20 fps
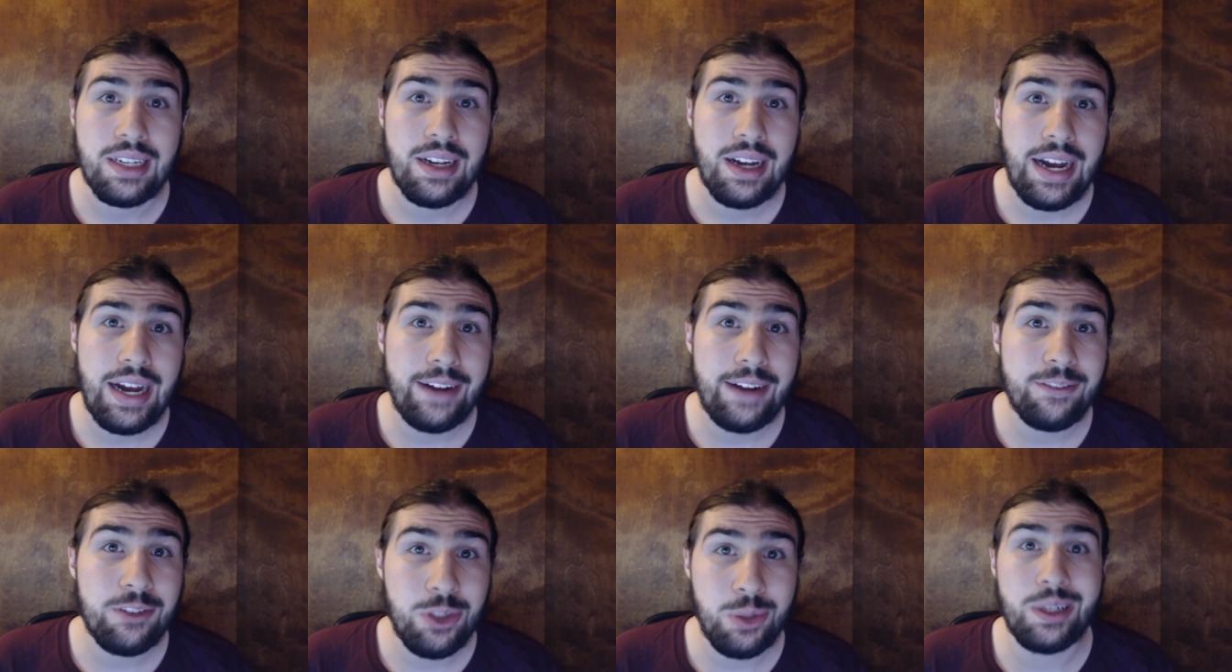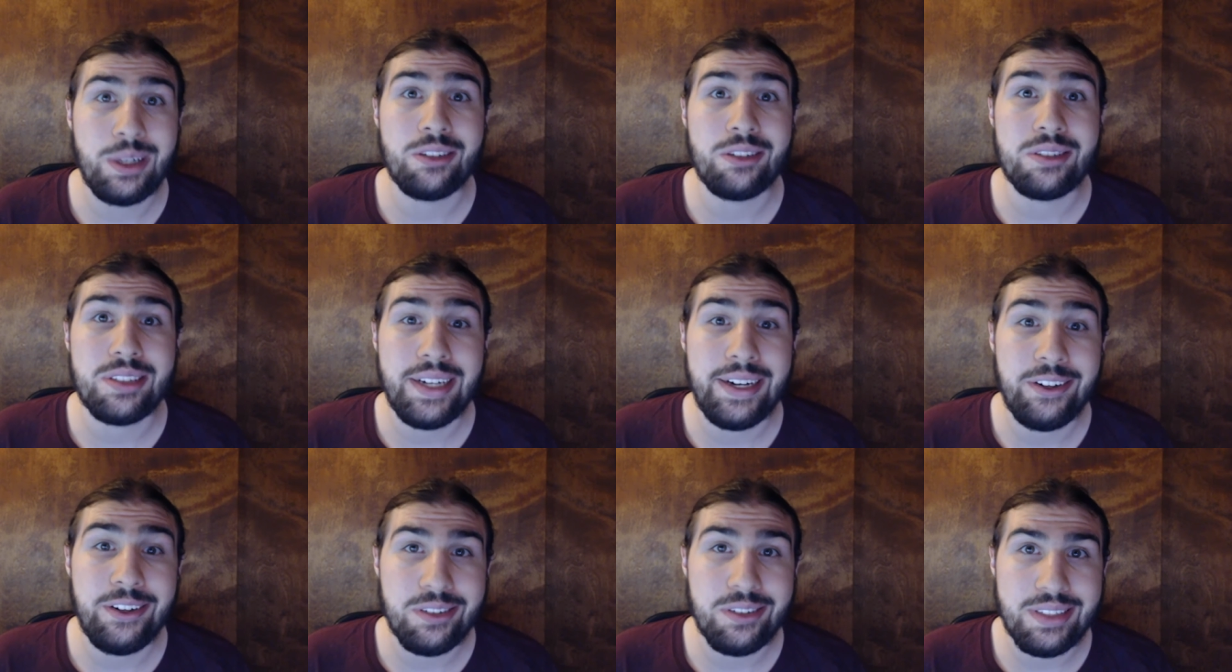I have two other
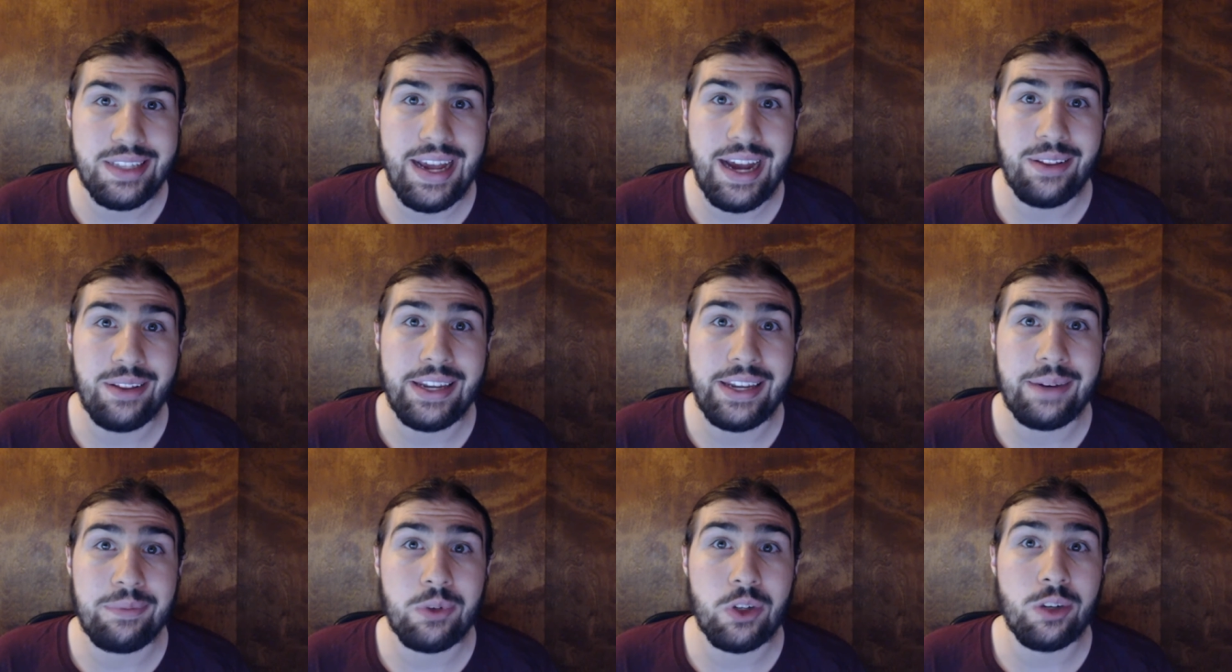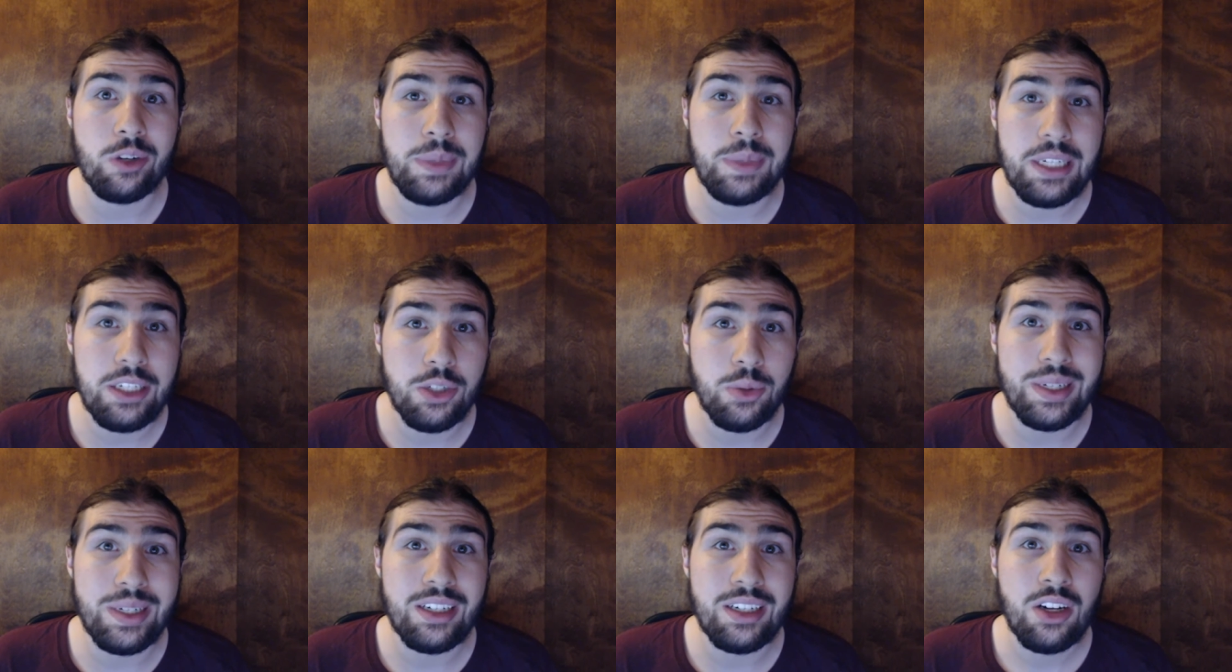channels now that I'm going to be
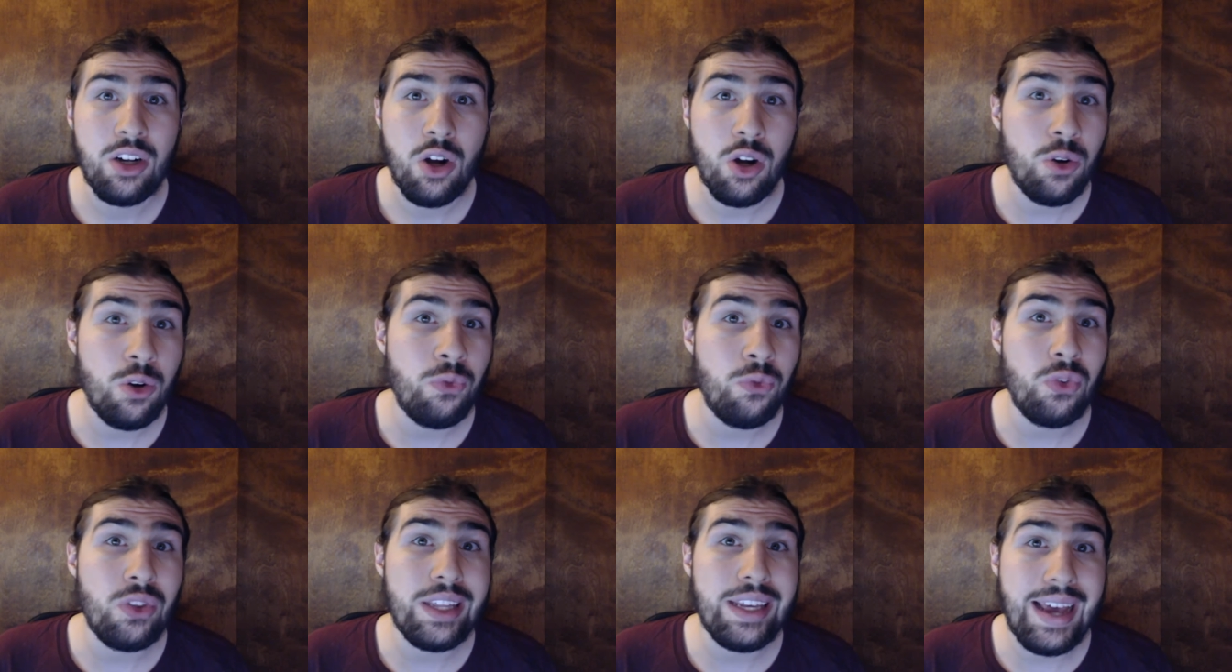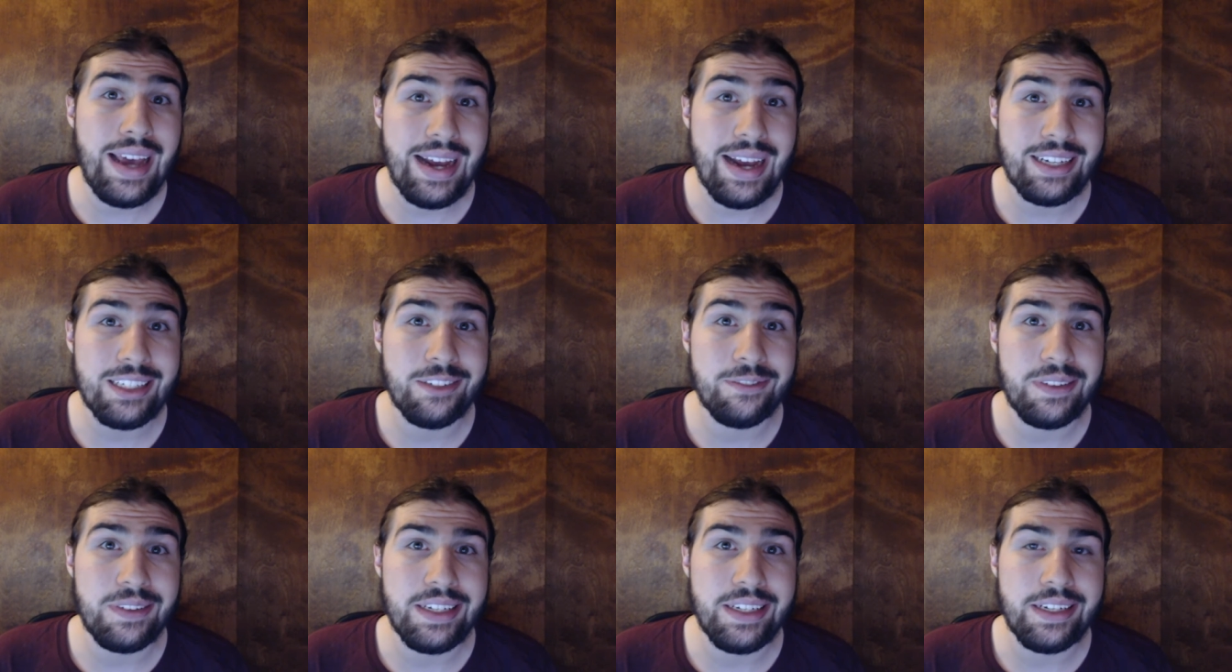doing, hopefully
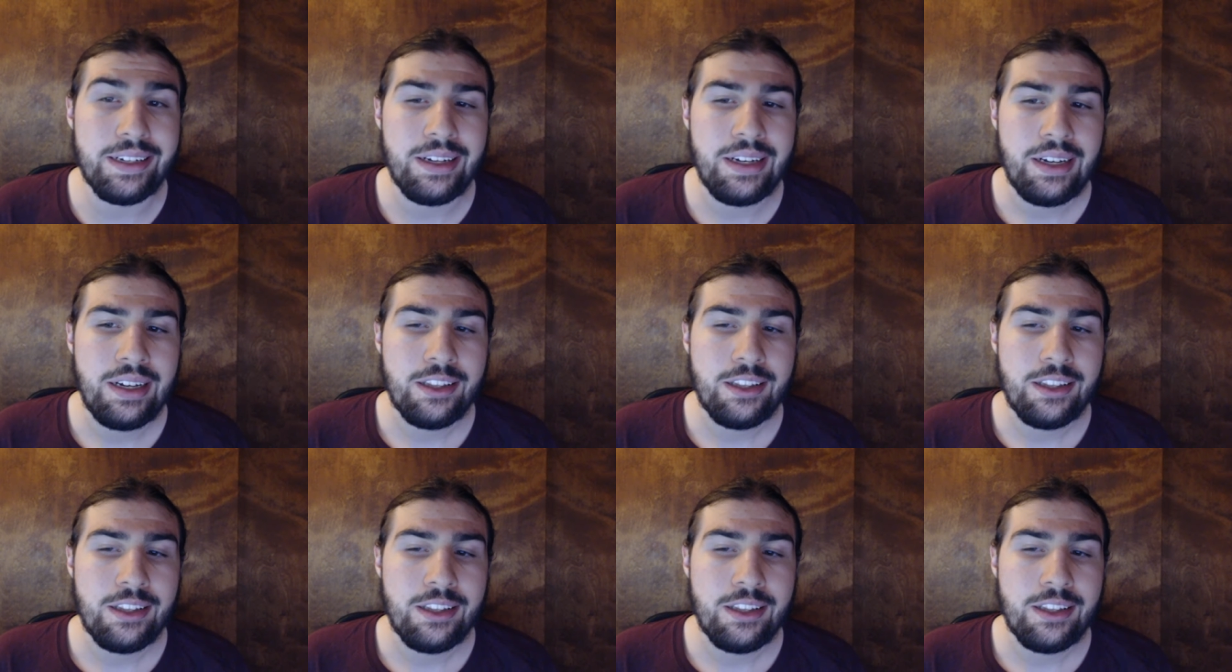actively.